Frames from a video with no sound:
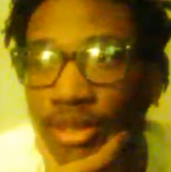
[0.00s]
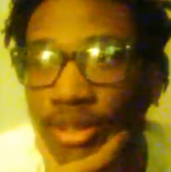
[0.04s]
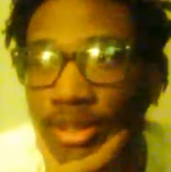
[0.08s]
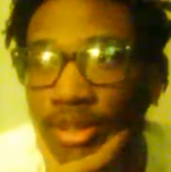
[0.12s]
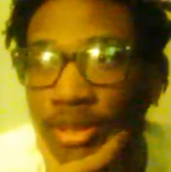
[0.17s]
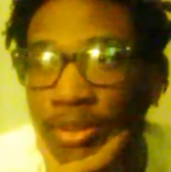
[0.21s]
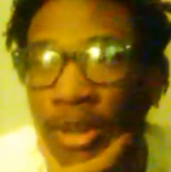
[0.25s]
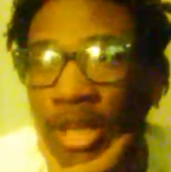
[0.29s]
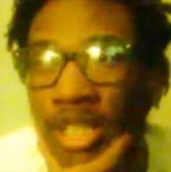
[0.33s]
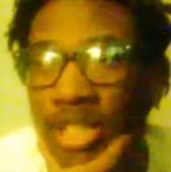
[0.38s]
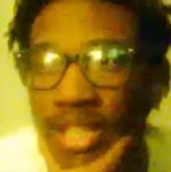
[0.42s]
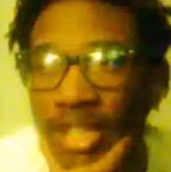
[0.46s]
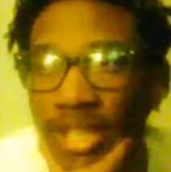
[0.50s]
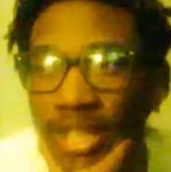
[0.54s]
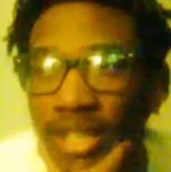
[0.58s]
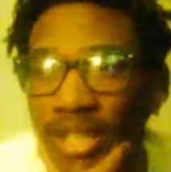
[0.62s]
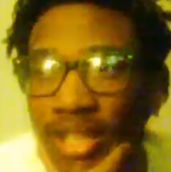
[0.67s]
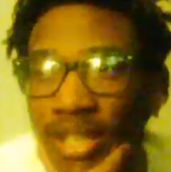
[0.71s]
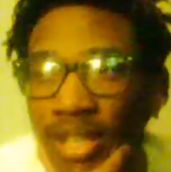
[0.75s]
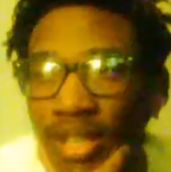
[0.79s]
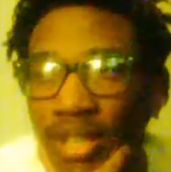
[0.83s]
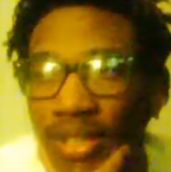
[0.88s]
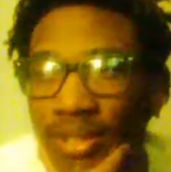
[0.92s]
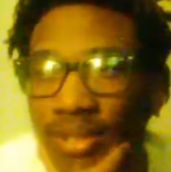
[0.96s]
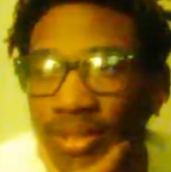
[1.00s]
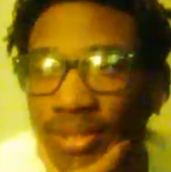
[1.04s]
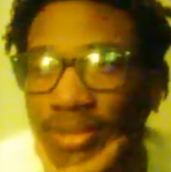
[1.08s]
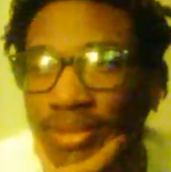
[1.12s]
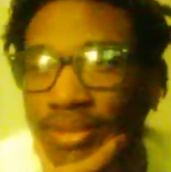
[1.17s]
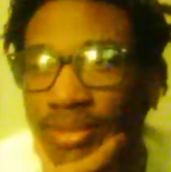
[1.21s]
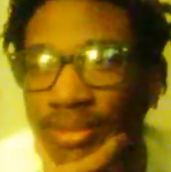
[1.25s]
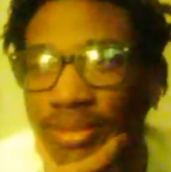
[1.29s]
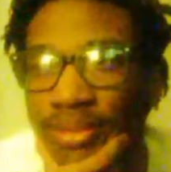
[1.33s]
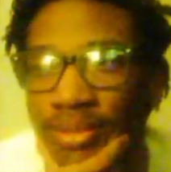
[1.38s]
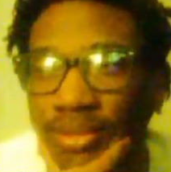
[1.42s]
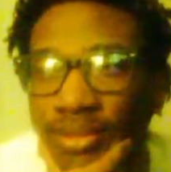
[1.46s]
especially
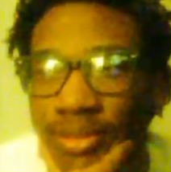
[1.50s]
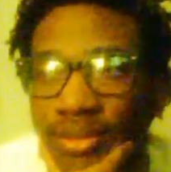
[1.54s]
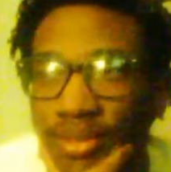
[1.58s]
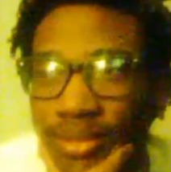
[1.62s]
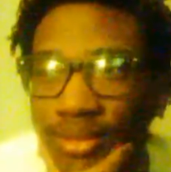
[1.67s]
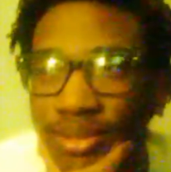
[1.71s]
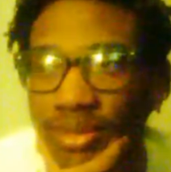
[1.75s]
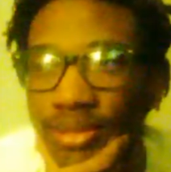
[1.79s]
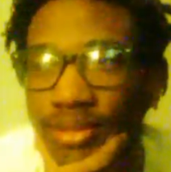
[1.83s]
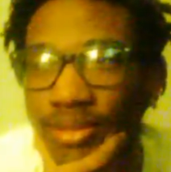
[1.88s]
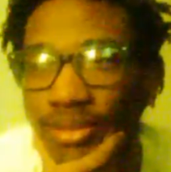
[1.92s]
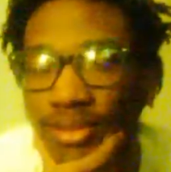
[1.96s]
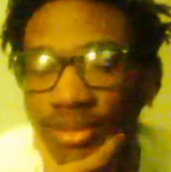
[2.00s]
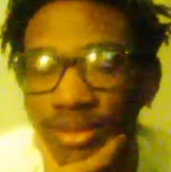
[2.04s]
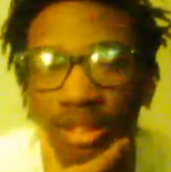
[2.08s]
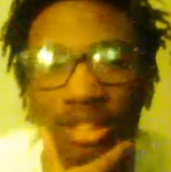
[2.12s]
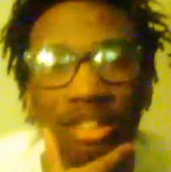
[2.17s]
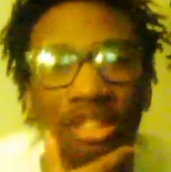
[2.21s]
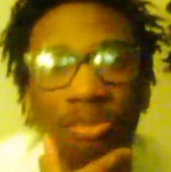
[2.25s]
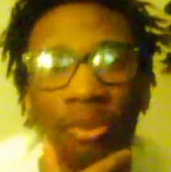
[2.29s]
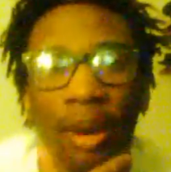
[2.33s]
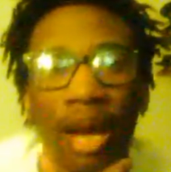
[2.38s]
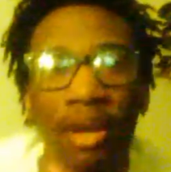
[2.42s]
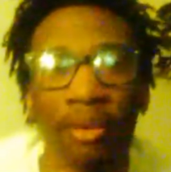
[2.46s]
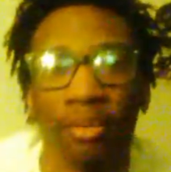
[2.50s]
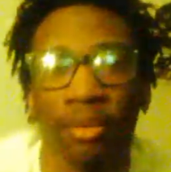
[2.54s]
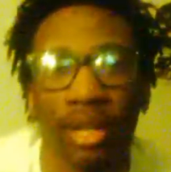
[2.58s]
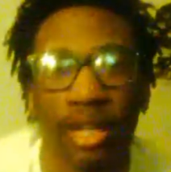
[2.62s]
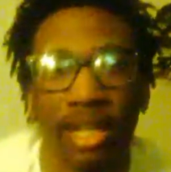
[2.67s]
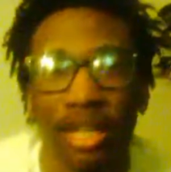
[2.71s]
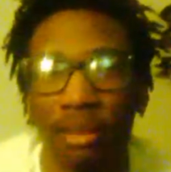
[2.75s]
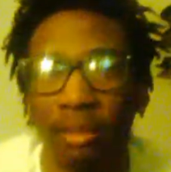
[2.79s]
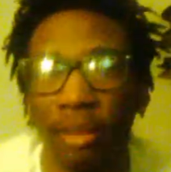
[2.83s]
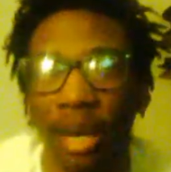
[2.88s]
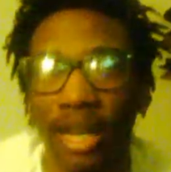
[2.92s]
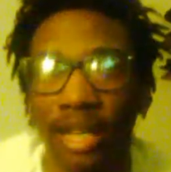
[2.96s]
despite what
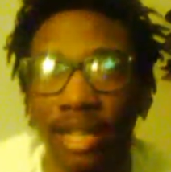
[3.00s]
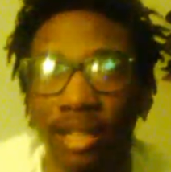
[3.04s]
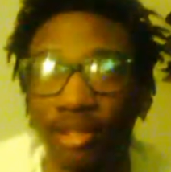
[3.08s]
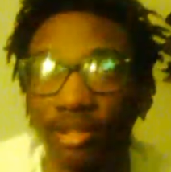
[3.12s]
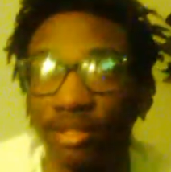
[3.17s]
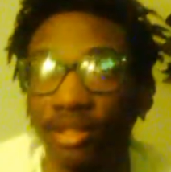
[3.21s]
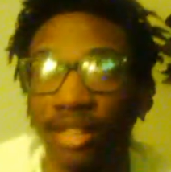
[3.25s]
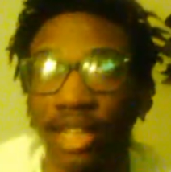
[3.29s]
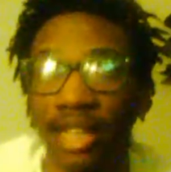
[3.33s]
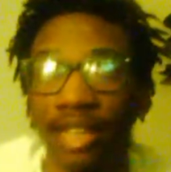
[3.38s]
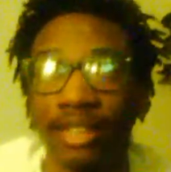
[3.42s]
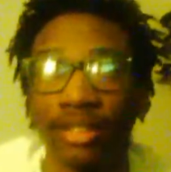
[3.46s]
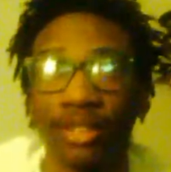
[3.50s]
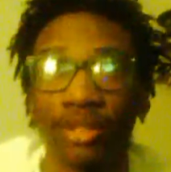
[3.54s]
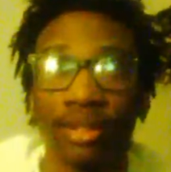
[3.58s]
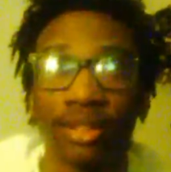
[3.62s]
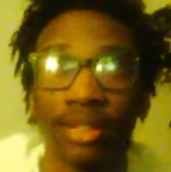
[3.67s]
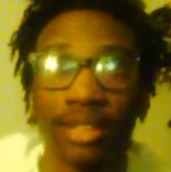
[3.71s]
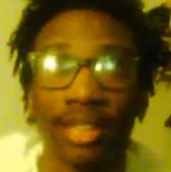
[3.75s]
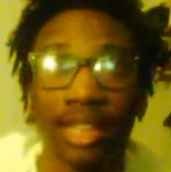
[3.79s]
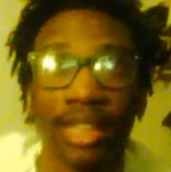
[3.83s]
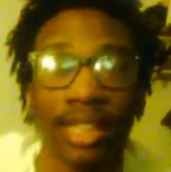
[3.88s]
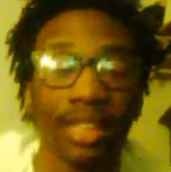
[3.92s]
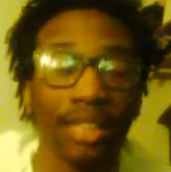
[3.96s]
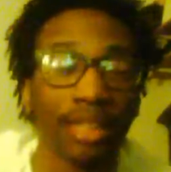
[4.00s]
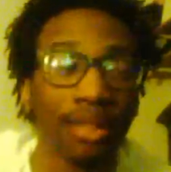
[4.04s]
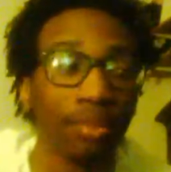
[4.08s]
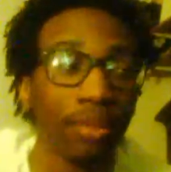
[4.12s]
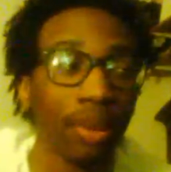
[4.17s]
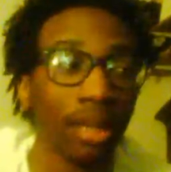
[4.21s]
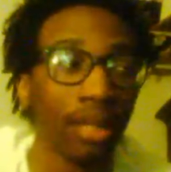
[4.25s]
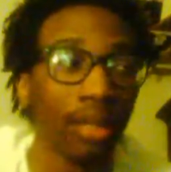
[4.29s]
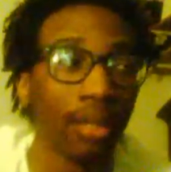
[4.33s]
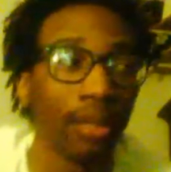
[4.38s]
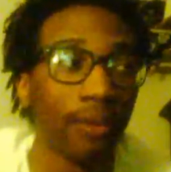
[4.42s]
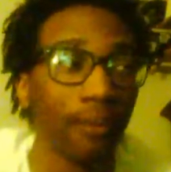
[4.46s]
anybody else thinks or says.
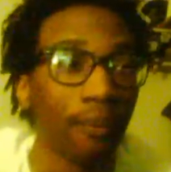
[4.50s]
But